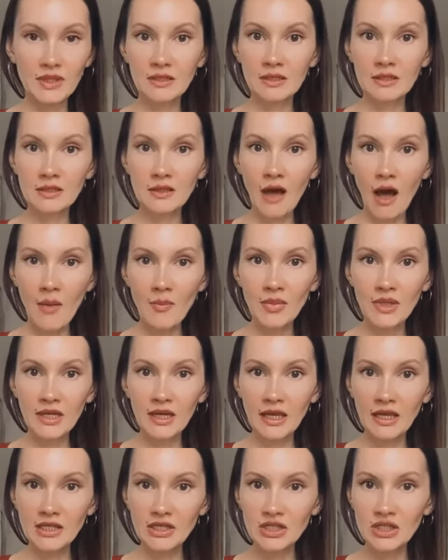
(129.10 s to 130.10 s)
in
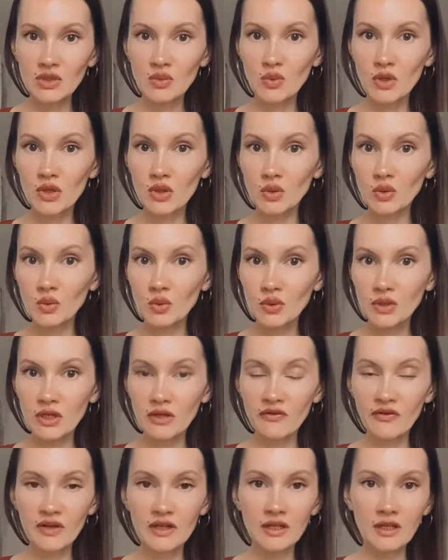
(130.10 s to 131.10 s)
combination with oud and
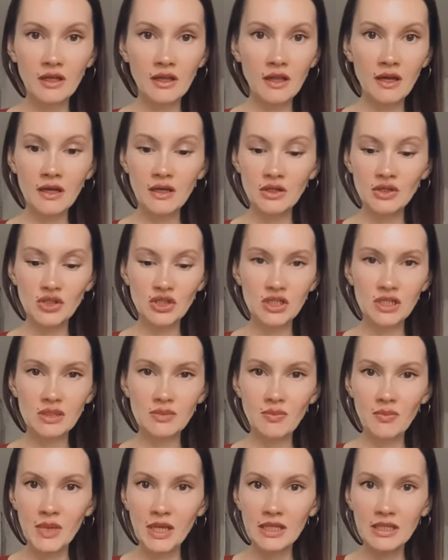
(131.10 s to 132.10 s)
vanilla, it just
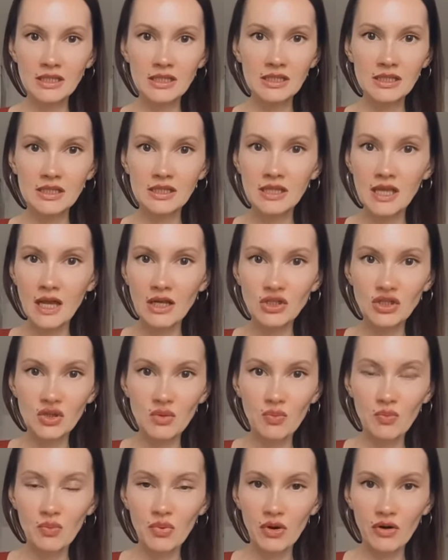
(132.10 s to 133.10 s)
makes such a
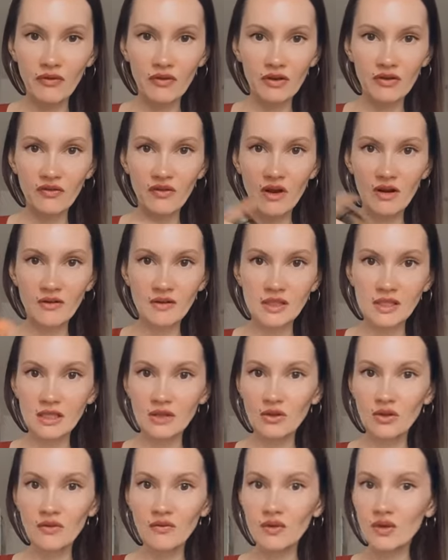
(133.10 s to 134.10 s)
perfect fragrance. I
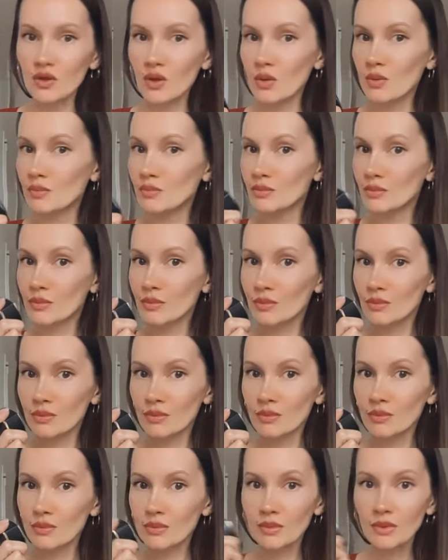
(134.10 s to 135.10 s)
don't even know
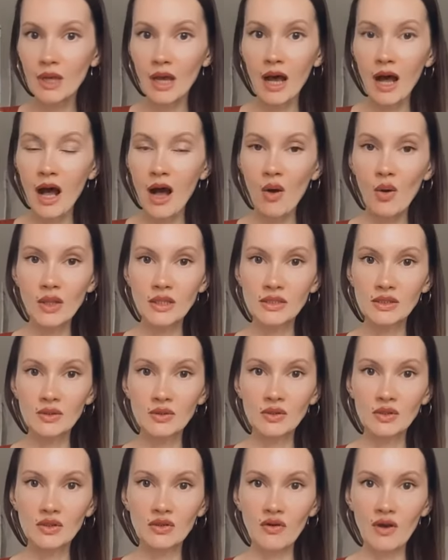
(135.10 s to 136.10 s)
how else to
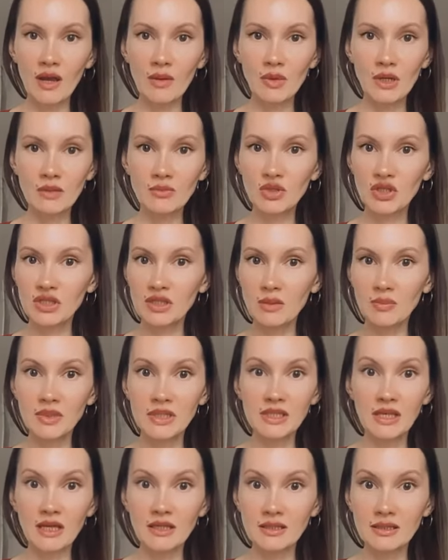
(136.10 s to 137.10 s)
describe it. I'm just
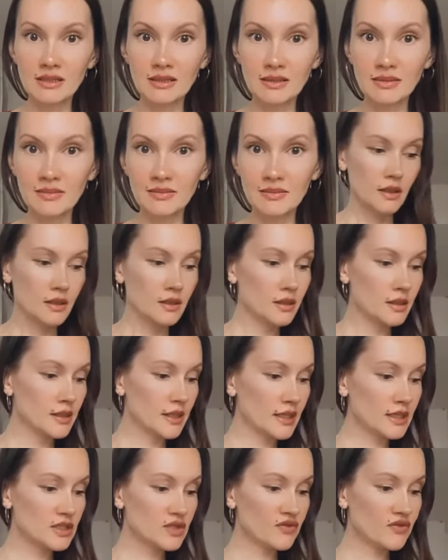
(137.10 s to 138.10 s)
obsessed. The
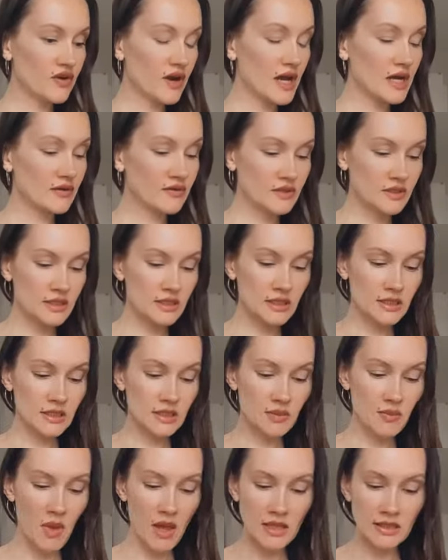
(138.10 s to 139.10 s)
next fragrance that
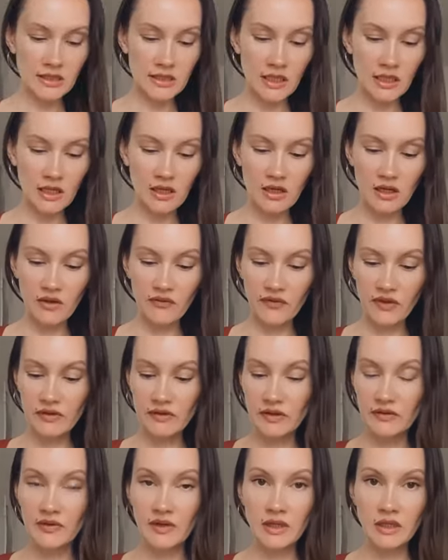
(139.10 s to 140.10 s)
smells like a very
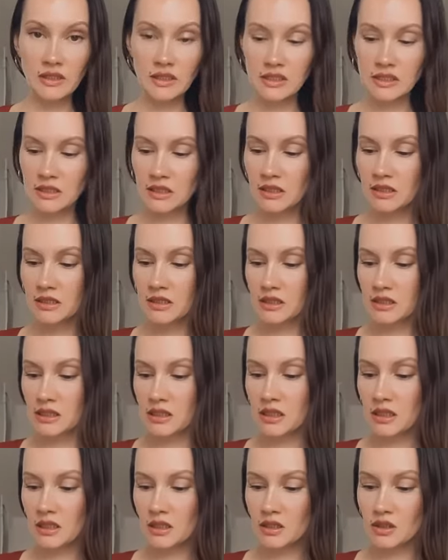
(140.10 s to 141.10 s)
realistic tea
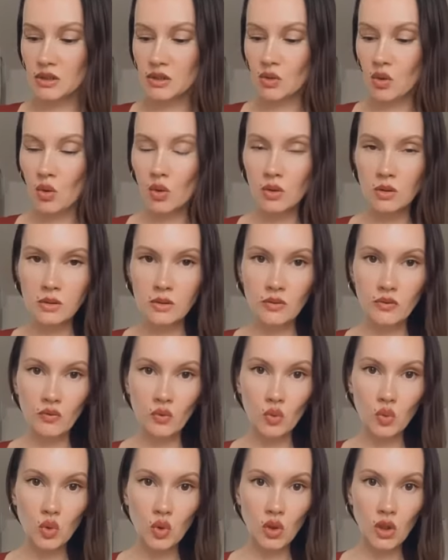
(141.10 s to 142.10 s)
is called
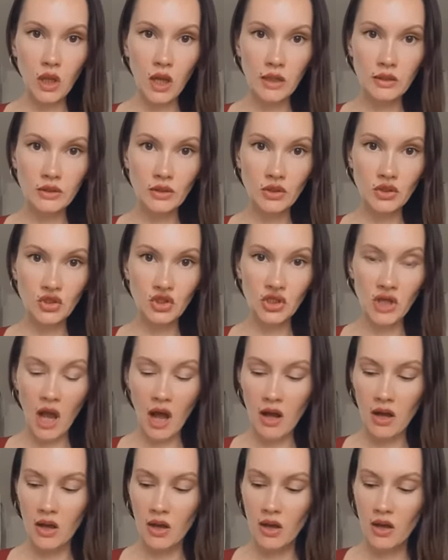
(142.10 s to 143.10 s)
Wulóng Chá
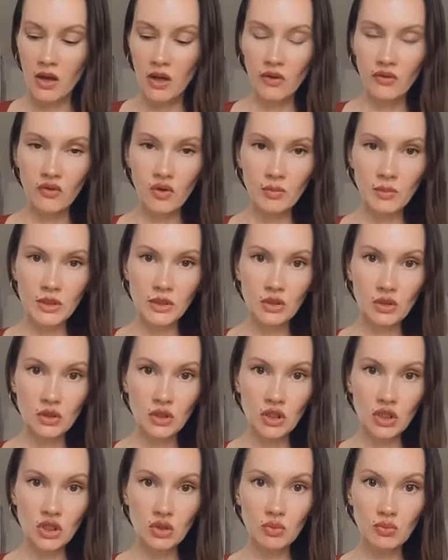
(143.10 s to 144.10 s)
from a
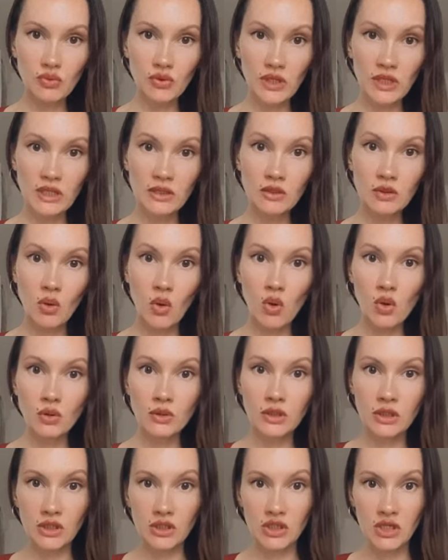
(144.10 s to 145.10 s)
Turkish brand called
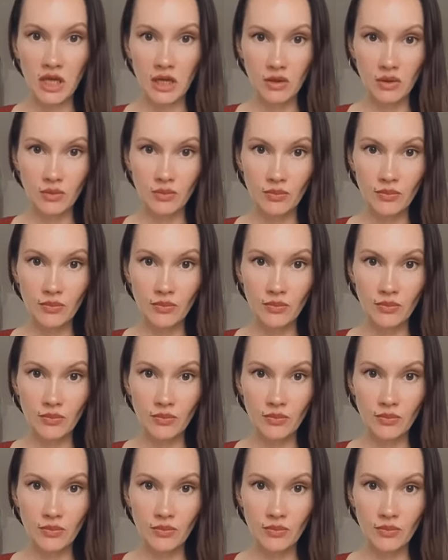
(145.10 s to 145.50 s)
Nishane.